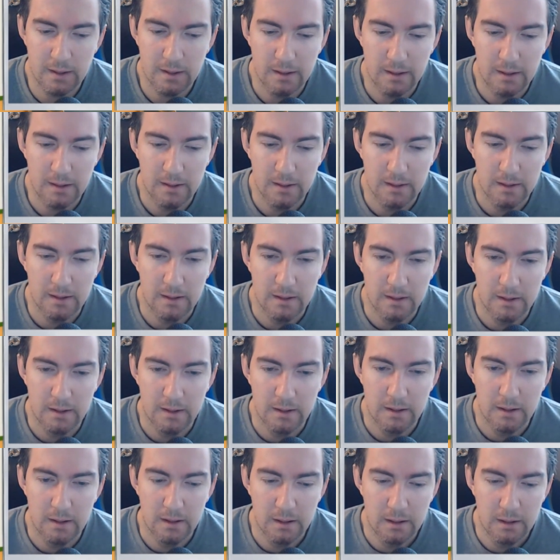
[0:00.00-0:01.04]

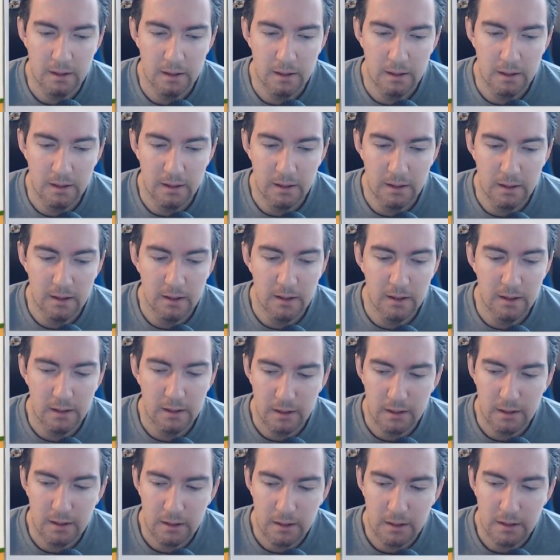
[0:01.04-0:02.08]

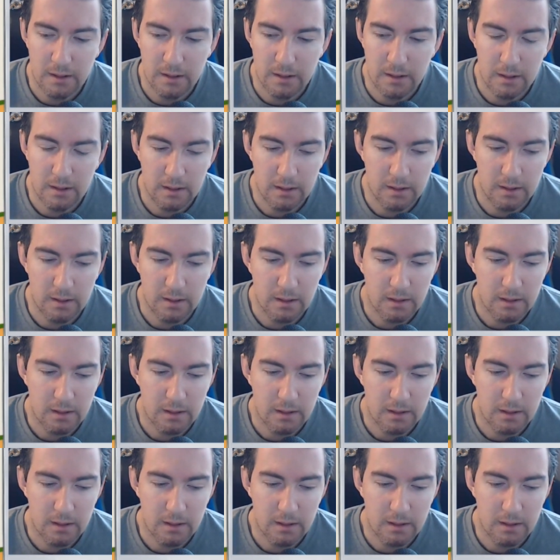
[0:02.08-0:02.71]
[no speech]